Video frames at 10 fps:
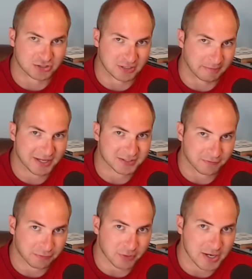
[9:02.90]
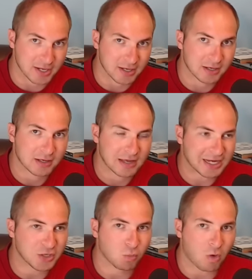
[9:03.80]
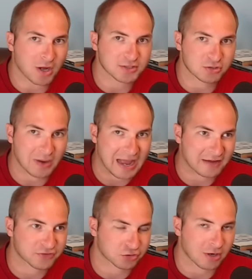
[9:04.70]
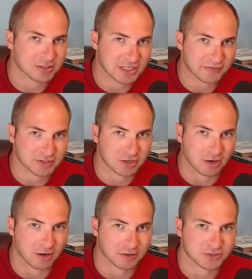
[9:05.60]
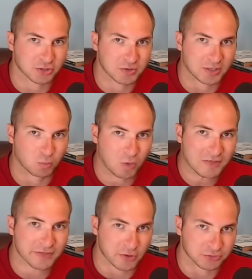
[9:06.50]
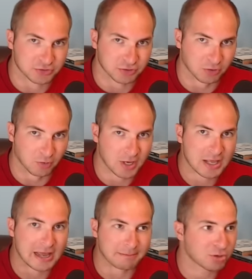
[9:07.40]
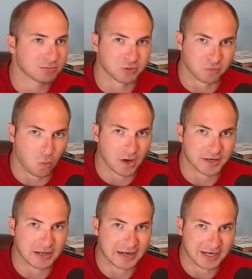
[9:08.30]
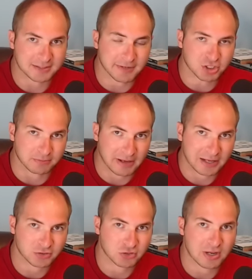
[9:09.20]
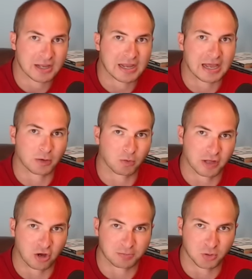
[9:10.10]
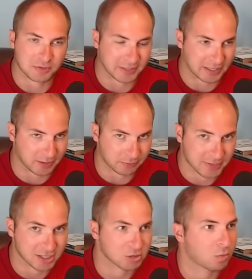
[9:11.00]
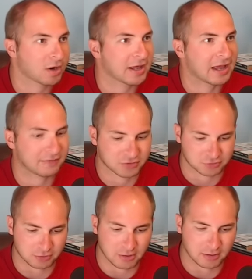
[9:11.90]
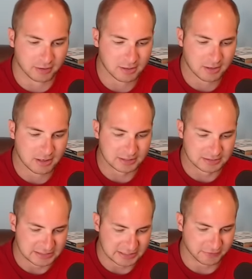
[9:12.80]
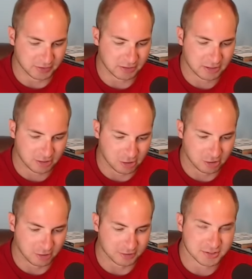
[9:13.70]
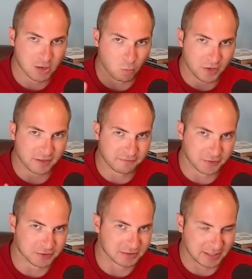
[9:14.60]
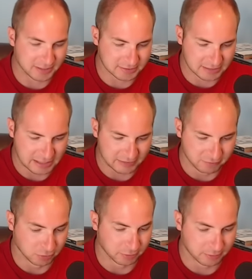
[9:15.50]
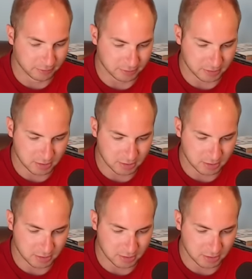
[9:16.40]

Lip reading: in a best of 3, and you want to have strong divas cards so you can win those 2, and boom, you've won an exhibition match. And it will help you in the King of the Ring. You want to have strong diva cards. One of the first things I've learned